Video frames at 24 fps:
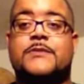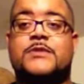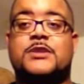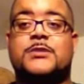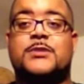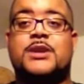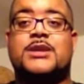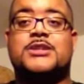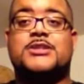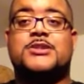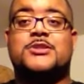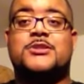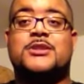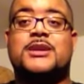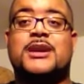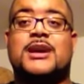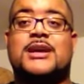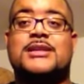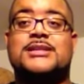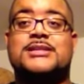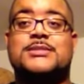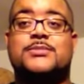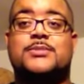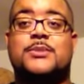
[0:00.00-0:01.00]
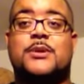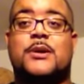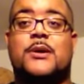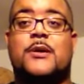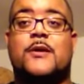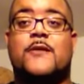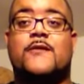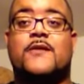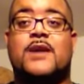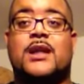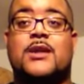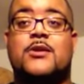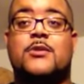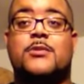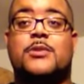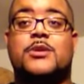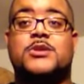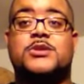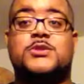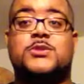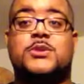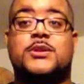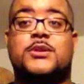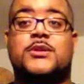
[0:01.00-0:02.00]
So make sure you guys follow him on
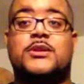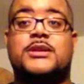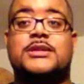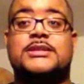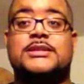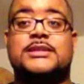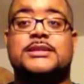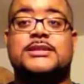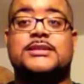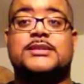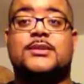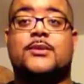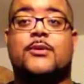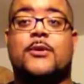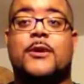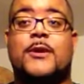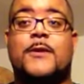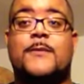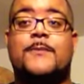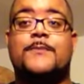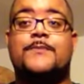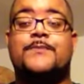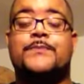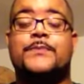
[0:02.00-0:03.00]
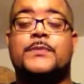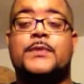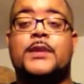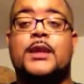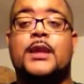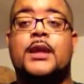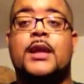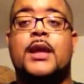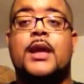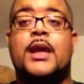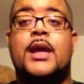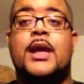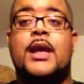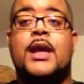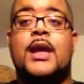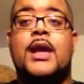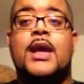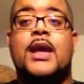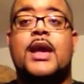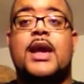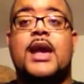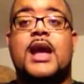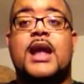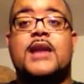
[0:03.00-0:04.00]
Twitter and his Instagram.
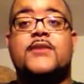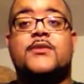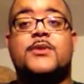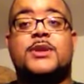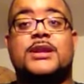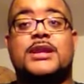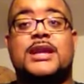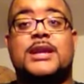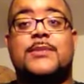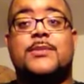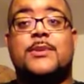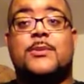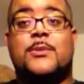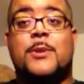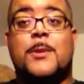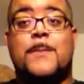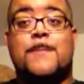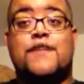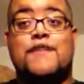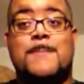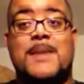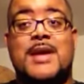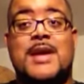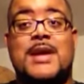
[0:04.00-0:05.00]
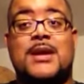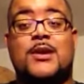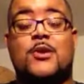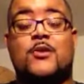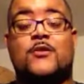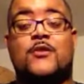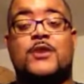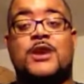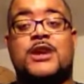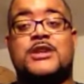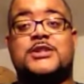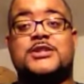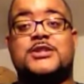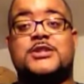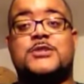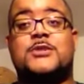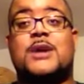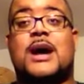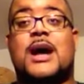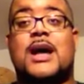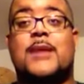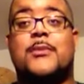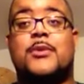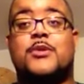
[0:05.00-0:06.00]
And if you want to keep up with me, and hopefully you guys do,
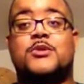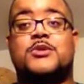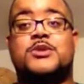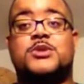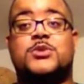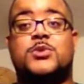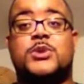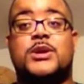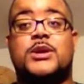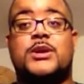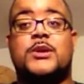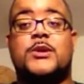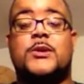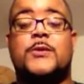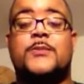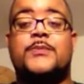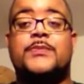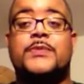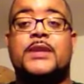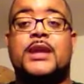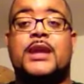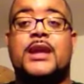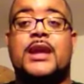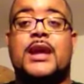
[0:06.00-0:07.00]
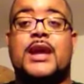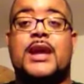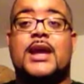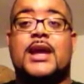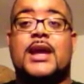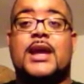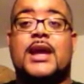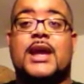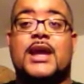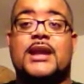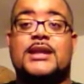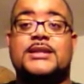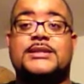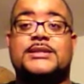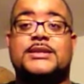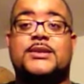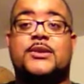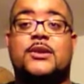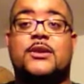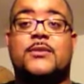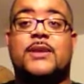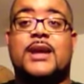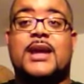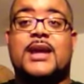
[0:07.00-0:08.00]
I am on Twitter and
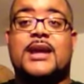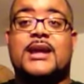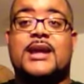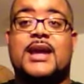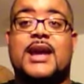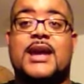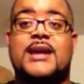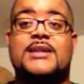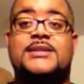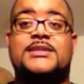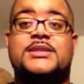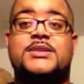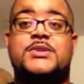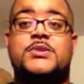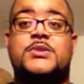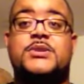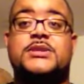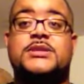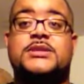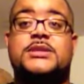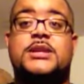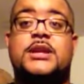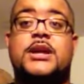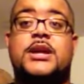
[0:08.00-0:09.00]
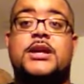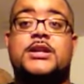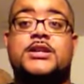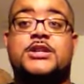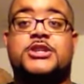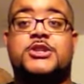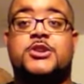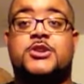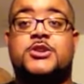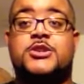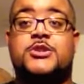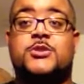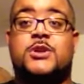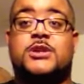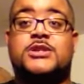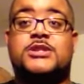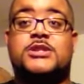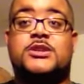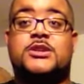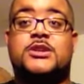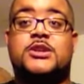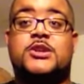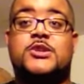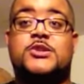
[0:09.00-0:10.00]
Instagram at KTookes. The show that you're
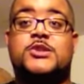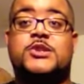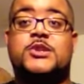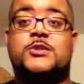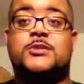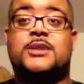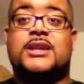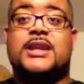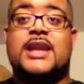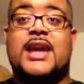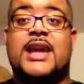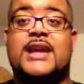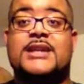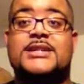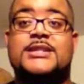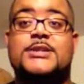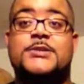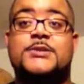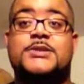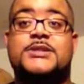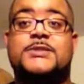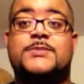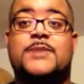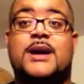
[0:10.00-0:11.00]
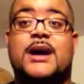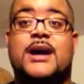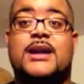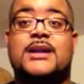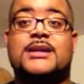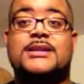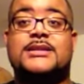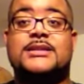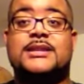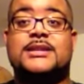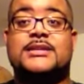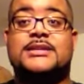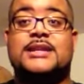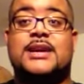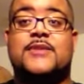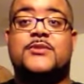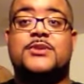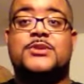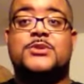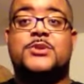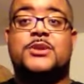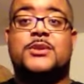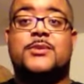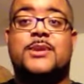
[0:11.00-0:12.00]
watching on YouTube, the KTookes Spot, it does have
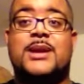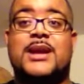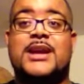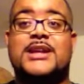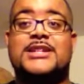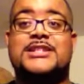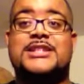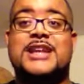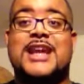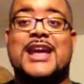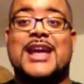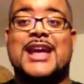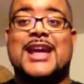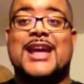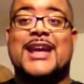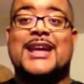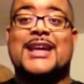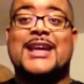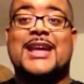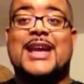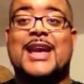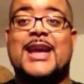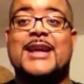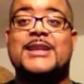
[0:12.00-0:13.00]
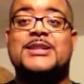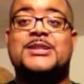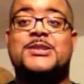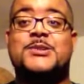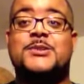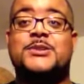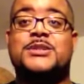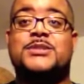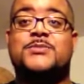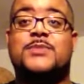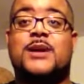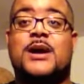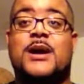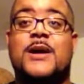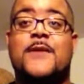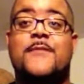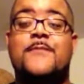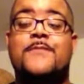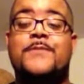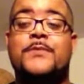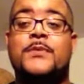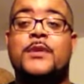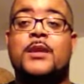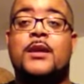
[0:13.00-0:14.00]
a Twitter page at KTookes Spot.